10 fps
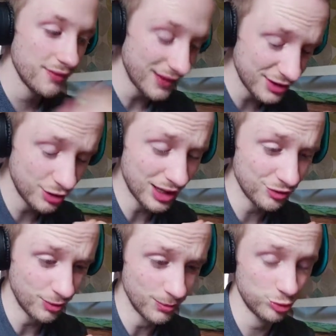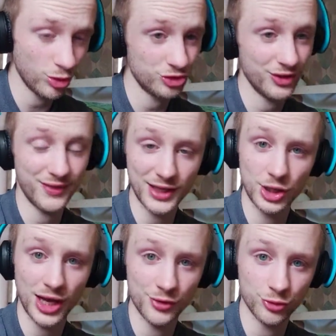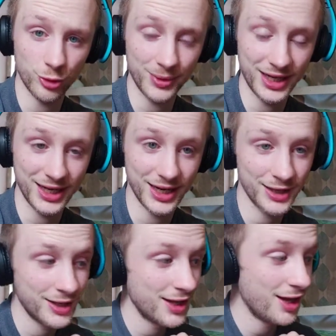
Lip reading: thank you guys so much for watching. Thank you guys for all being here.